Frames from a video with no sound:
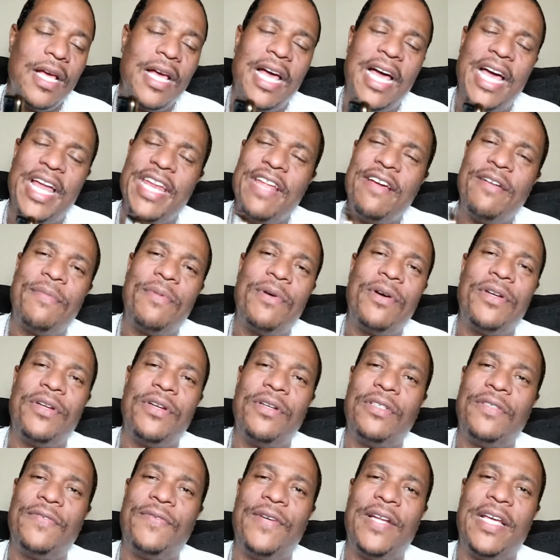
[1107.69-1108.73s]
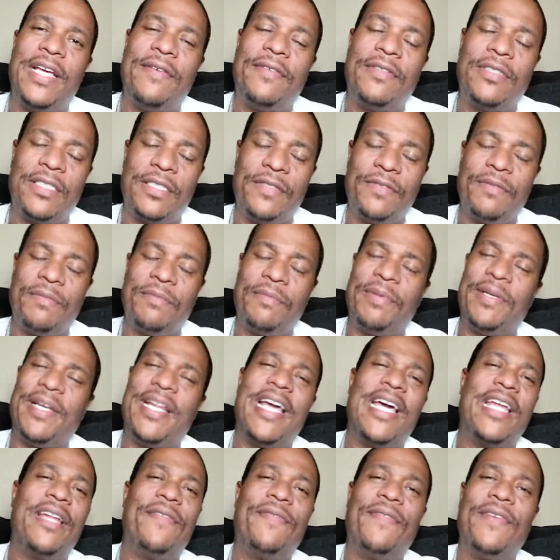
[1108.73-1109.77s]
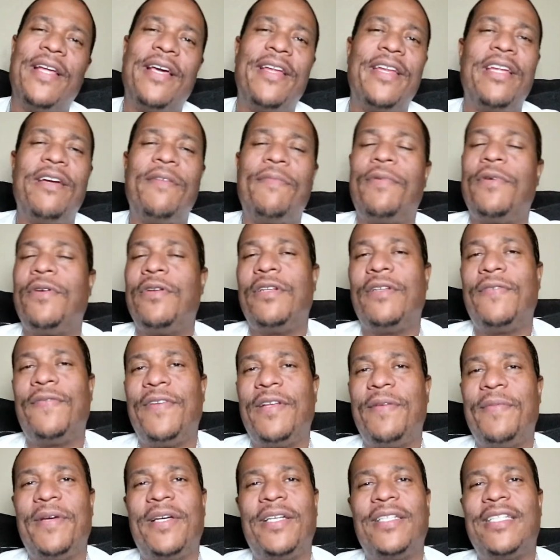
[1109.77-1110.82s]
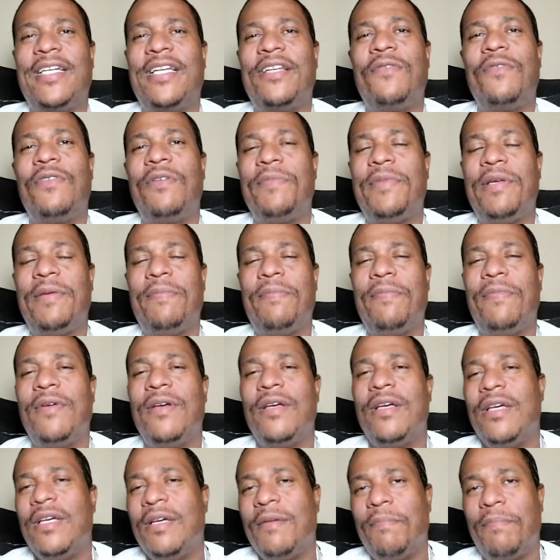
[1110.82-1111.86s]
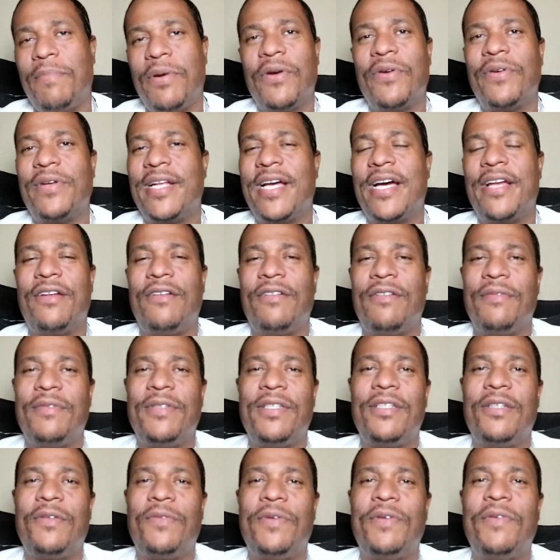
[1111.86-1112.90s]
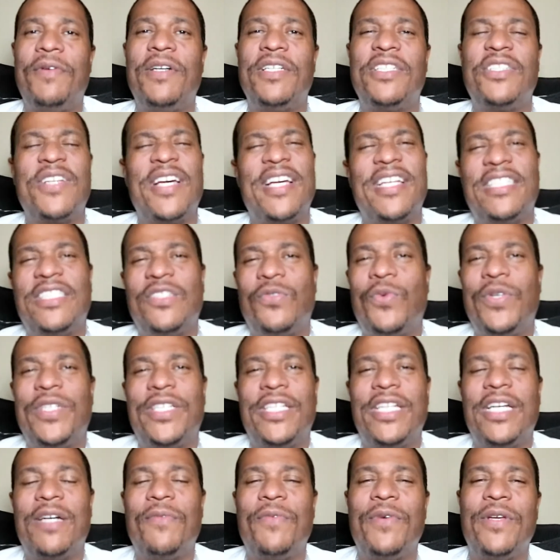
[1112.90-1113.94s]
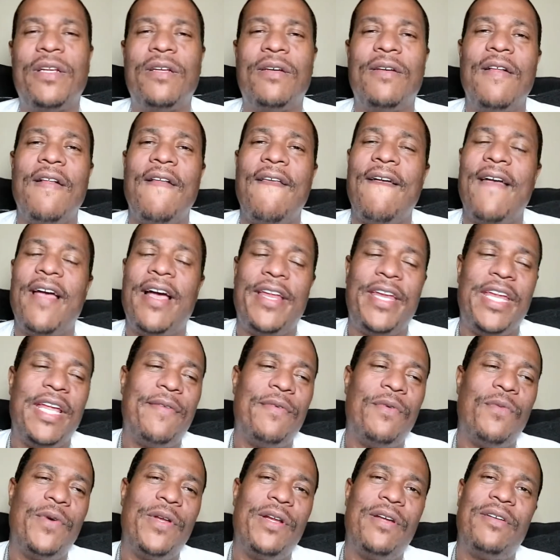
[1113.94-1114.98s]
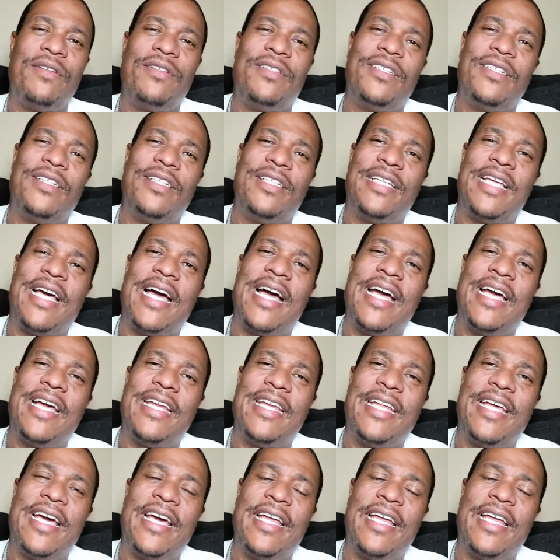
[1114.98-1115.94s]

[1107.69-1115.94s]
I never brought those flavors, and banana flavor. I never brought those flavors because I don't want to be burnt out on them. We want to try to switch it up. I never went on to a diet